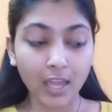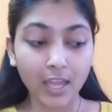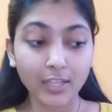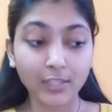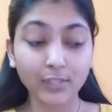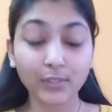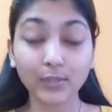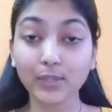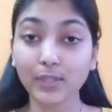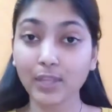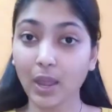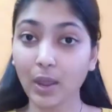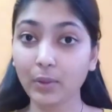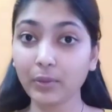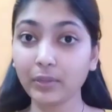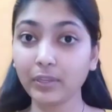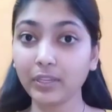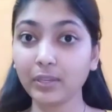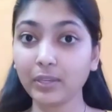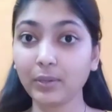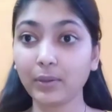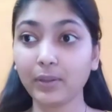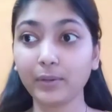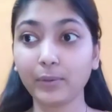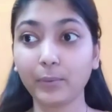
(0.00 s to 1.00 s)
So now
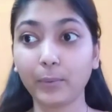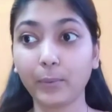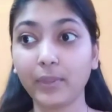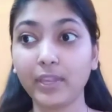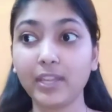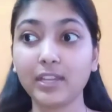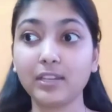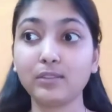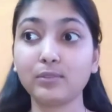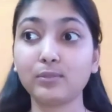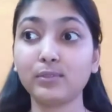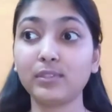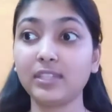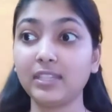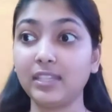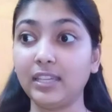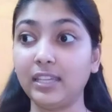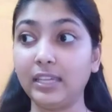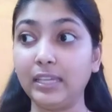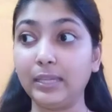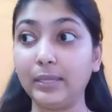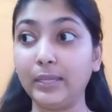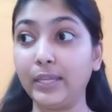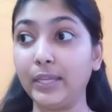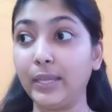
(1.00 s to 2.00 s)
you are going to
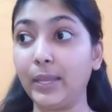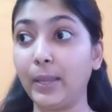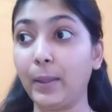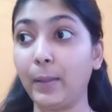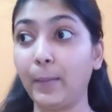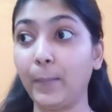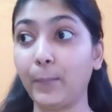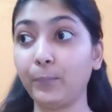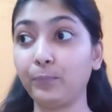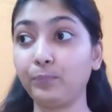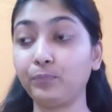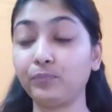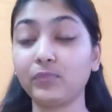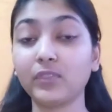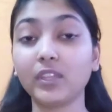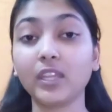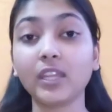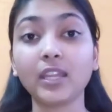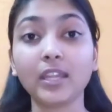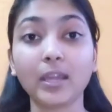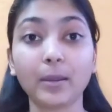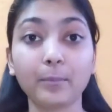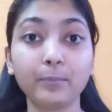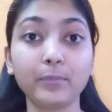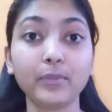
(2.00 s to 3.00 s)
see the
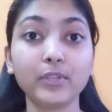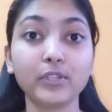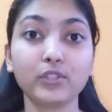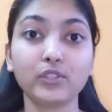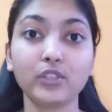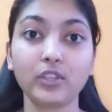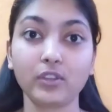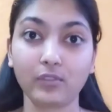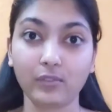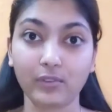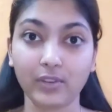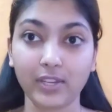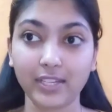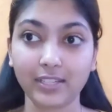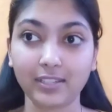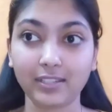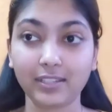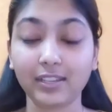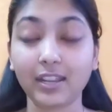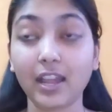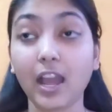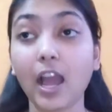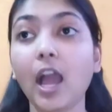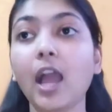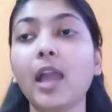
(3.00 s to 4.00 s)
number generator.
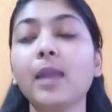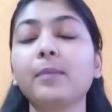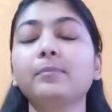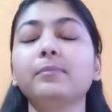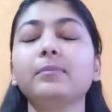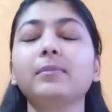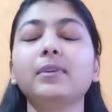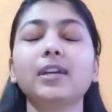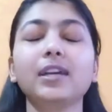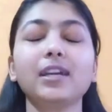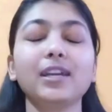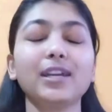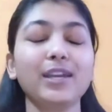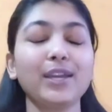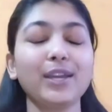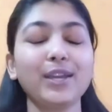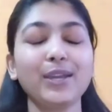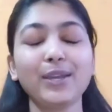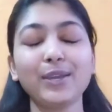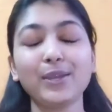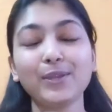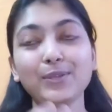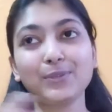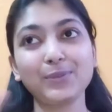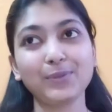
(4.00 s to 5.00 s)
I'm
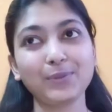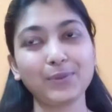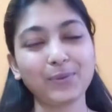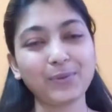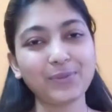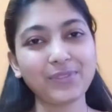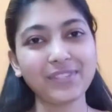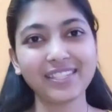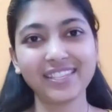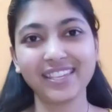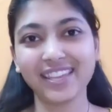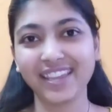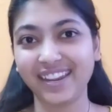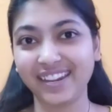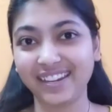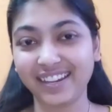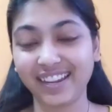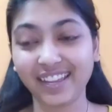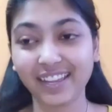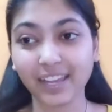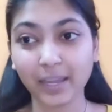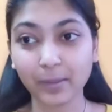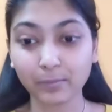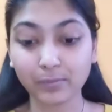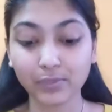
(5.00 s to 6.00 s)
so scared,
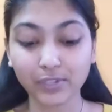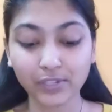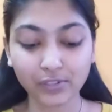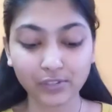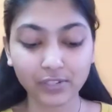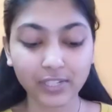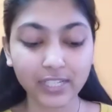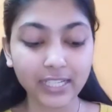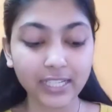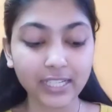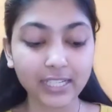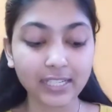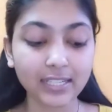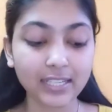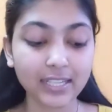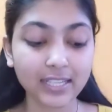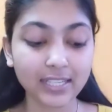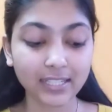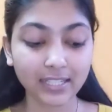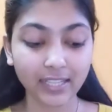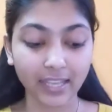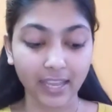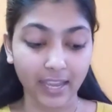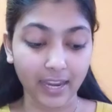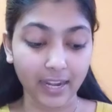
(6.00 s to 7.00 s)
like I'm literally
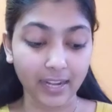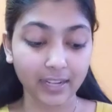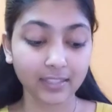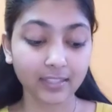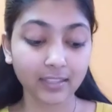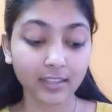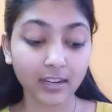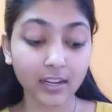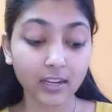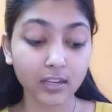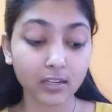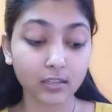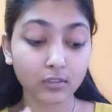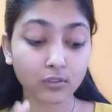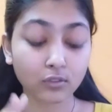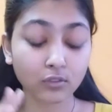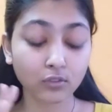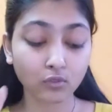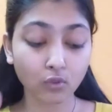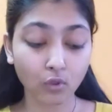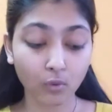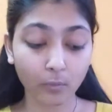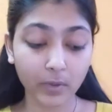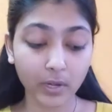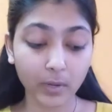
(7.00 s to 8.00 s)
scared. There are
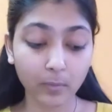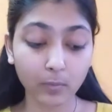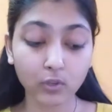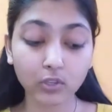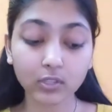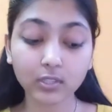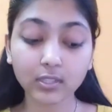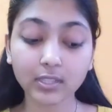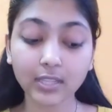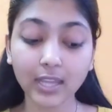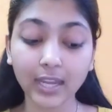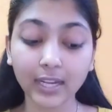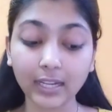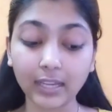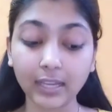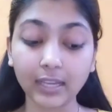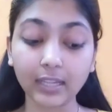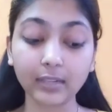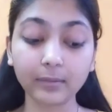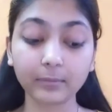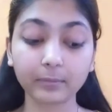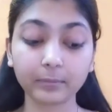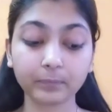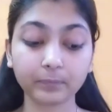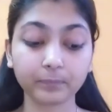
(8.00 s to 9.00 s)
so many books that
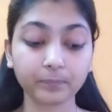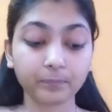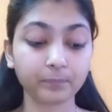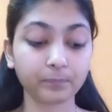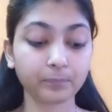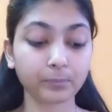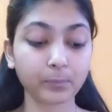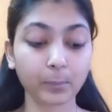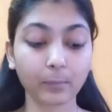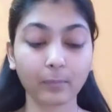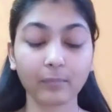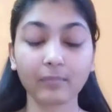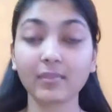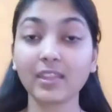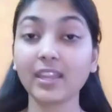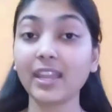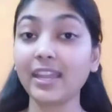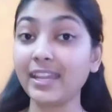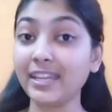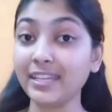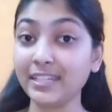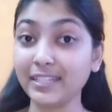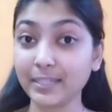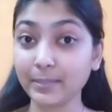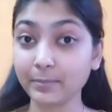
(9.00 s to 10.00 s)
are
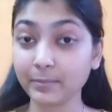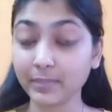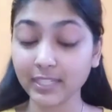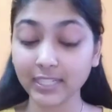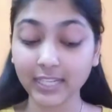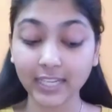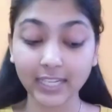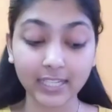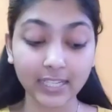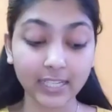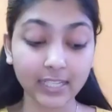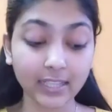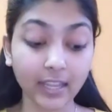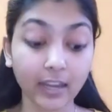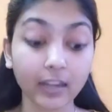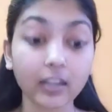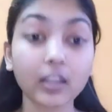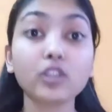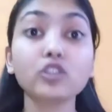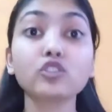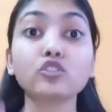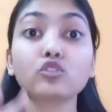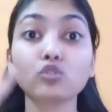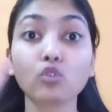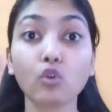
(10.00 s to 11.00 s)
intimidating, that
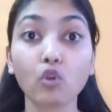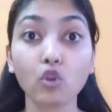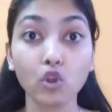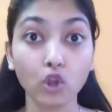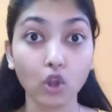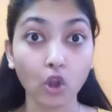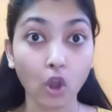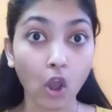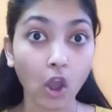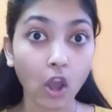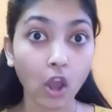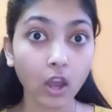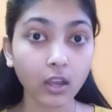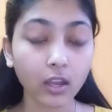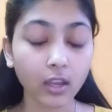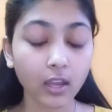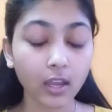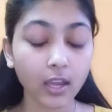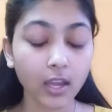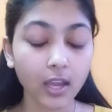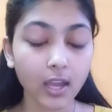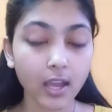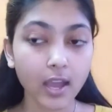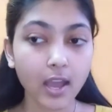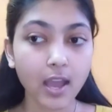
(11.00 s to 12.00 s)
are so long,
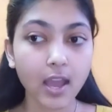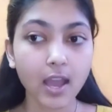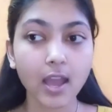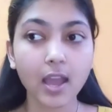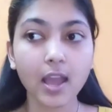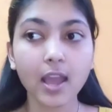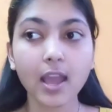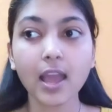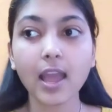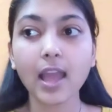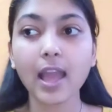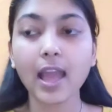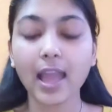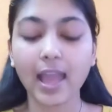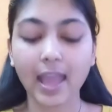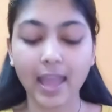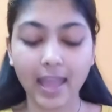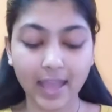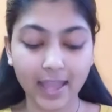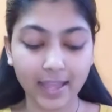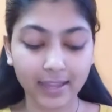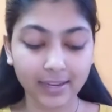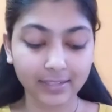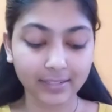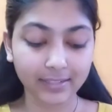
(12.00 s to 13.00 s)

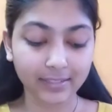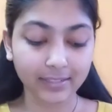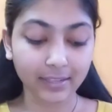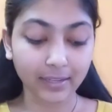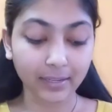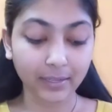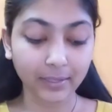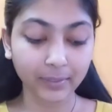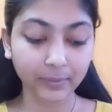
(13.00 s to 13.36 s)
and